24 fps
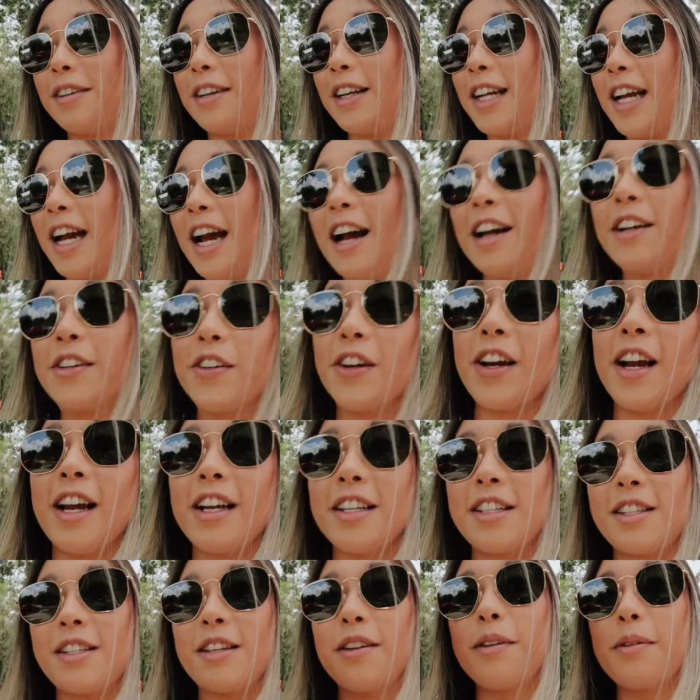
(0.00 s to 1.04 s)
an
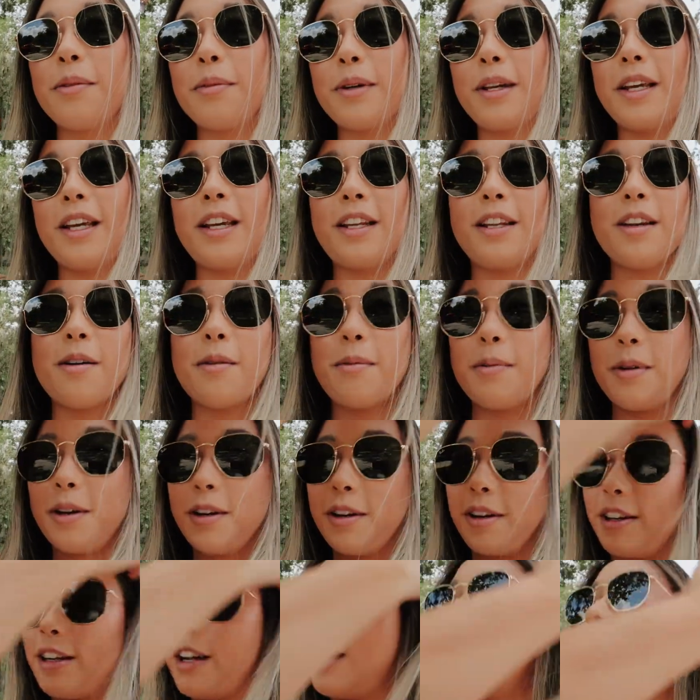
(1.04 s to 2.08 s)
address so we know where
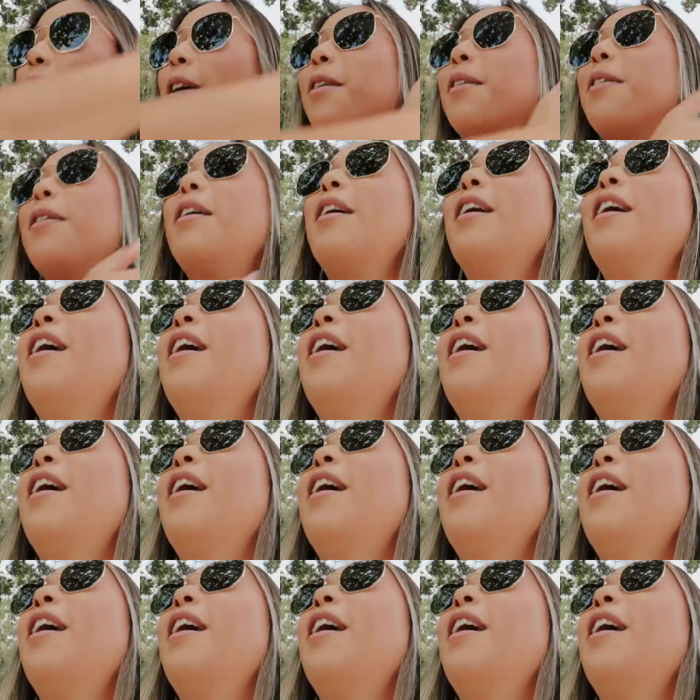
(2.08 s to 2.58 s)
to go.